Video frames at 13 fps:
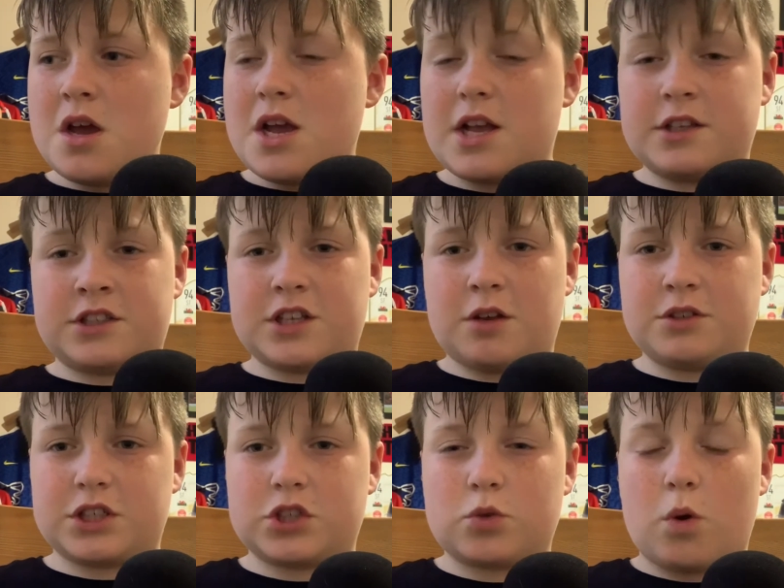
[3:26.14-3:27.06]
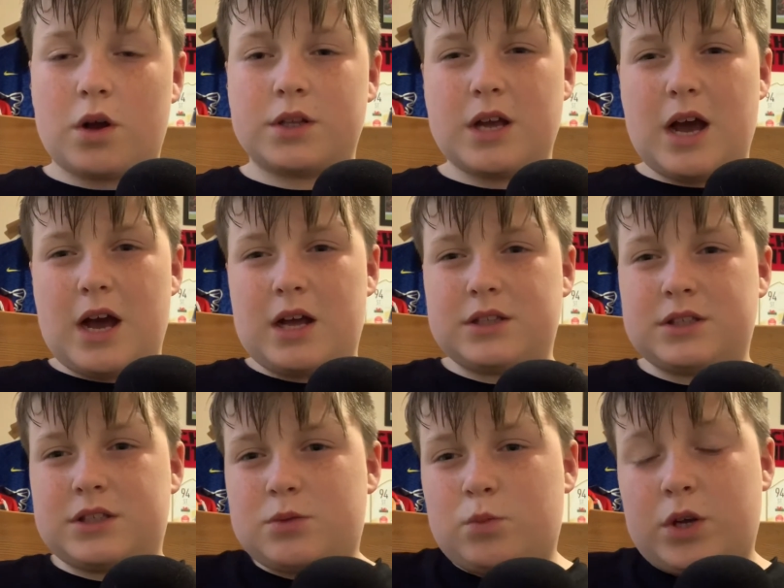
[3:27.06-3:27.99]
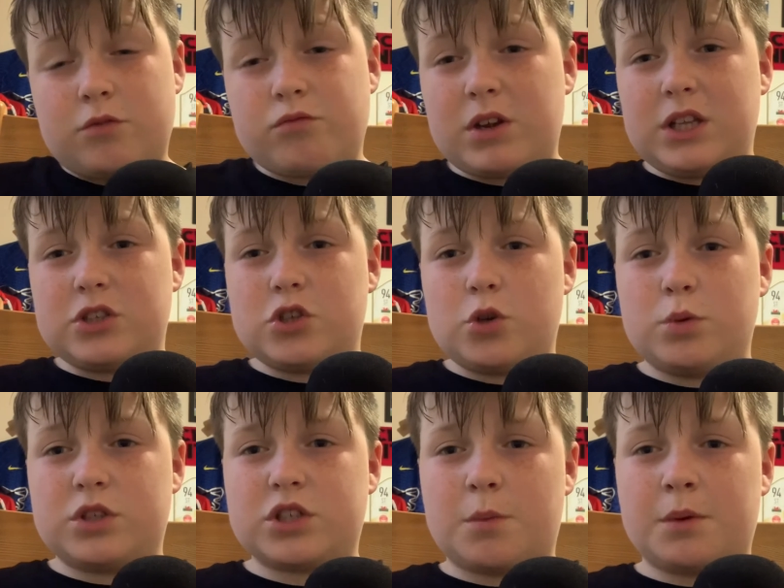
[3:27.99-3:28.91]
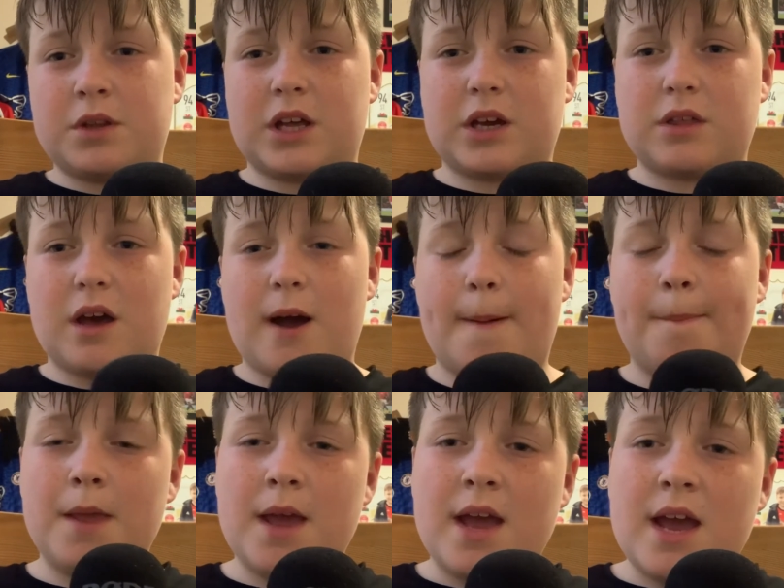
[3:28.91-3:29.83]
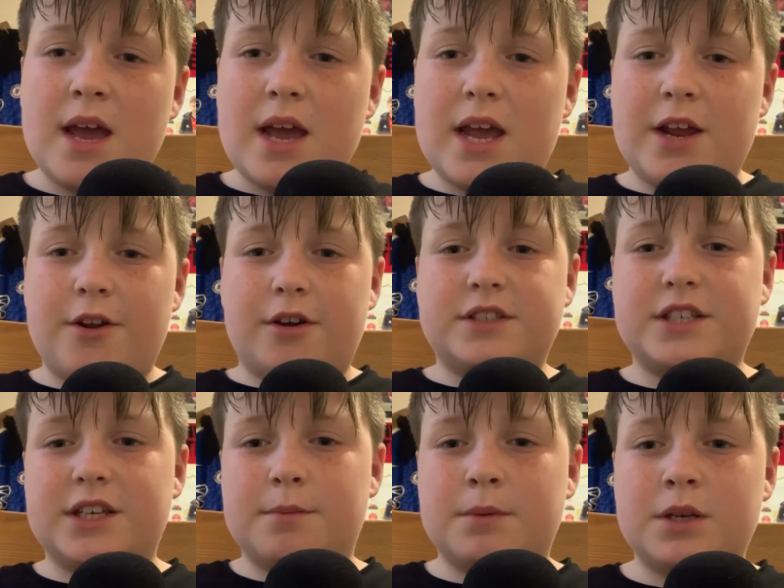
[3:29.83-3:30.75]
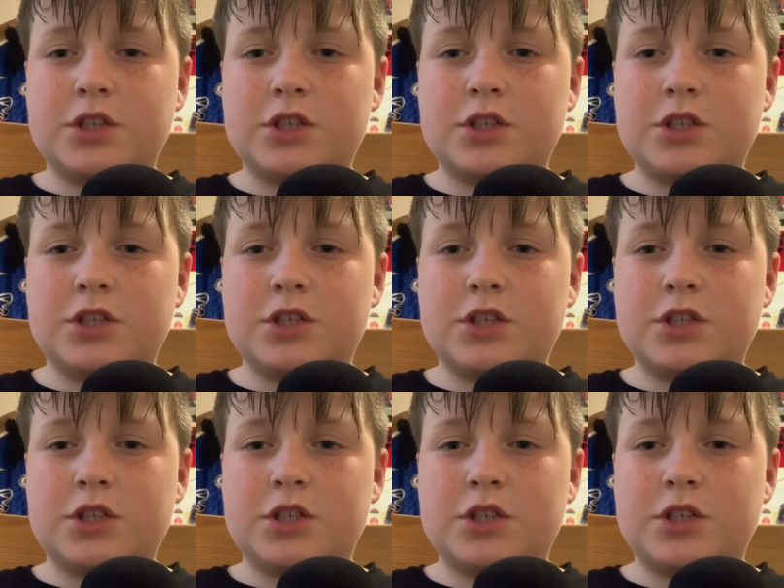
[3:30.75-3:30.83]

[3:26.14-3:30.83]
Celtic squad, and we could really do with someone like that in our team.